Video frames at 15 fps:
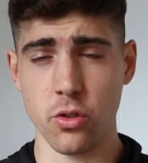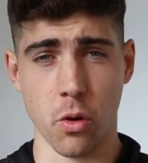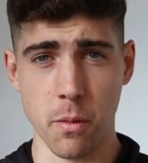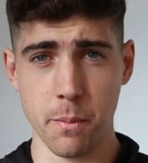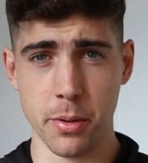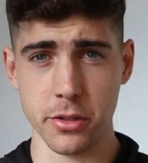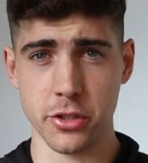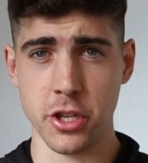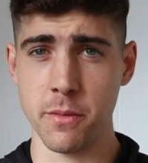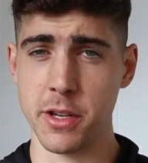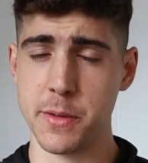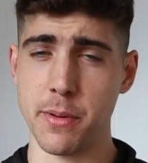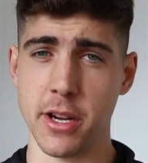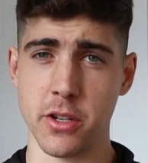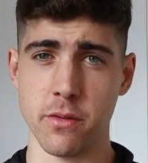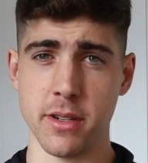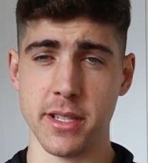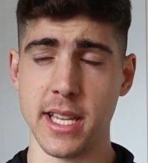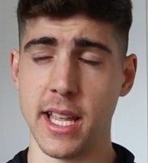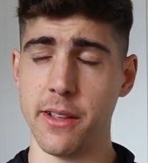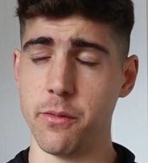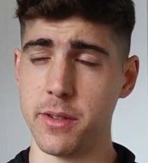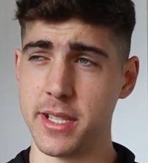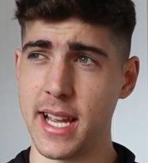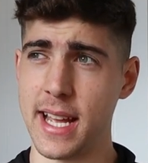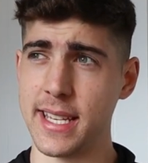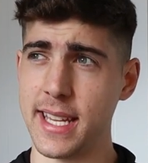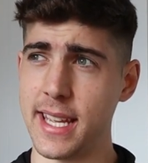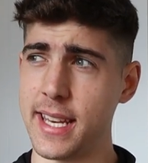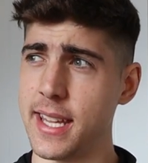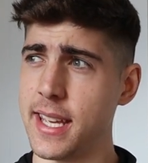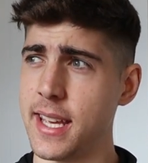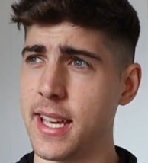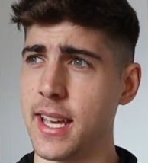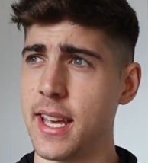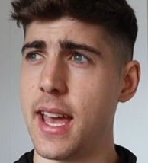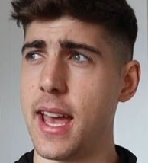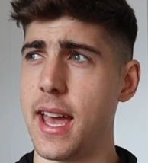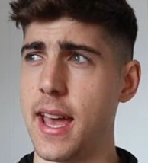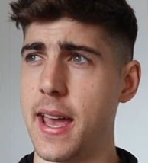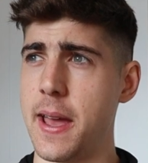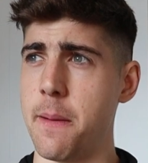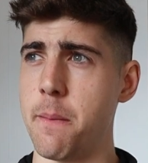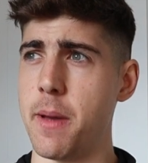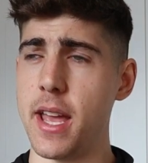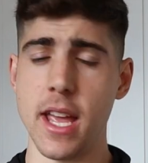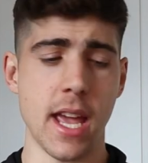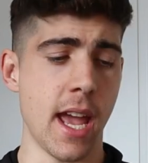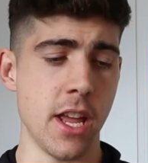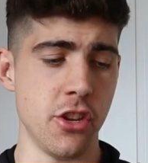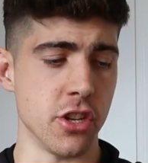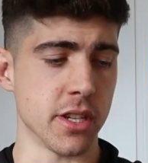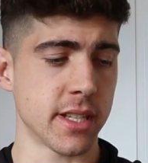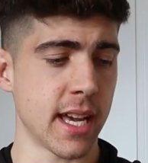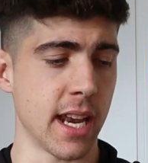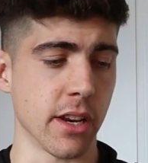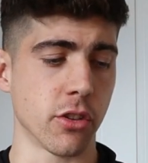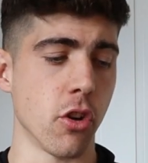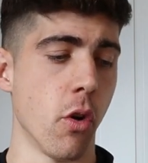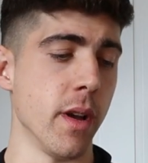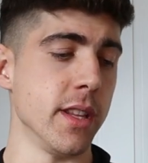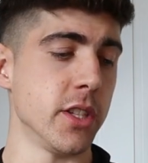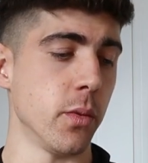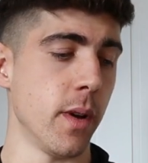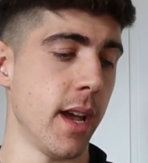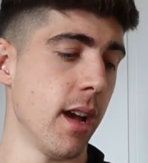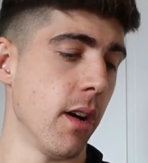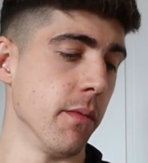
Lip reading: Don't put too much pressure on yourself, which I did, and just kind of go into it.